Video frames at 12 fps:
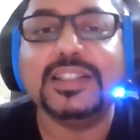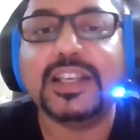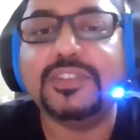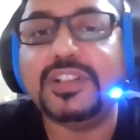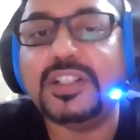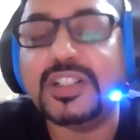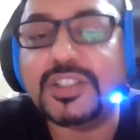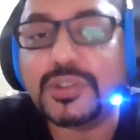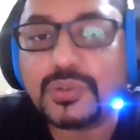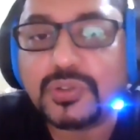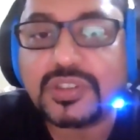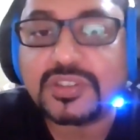They will
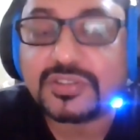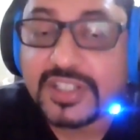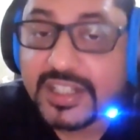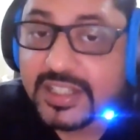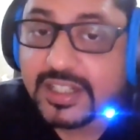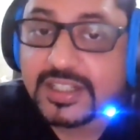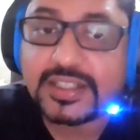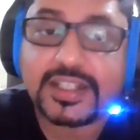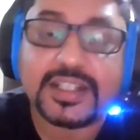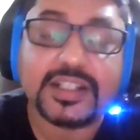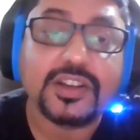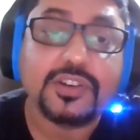use 3D
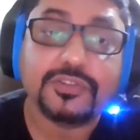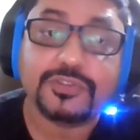content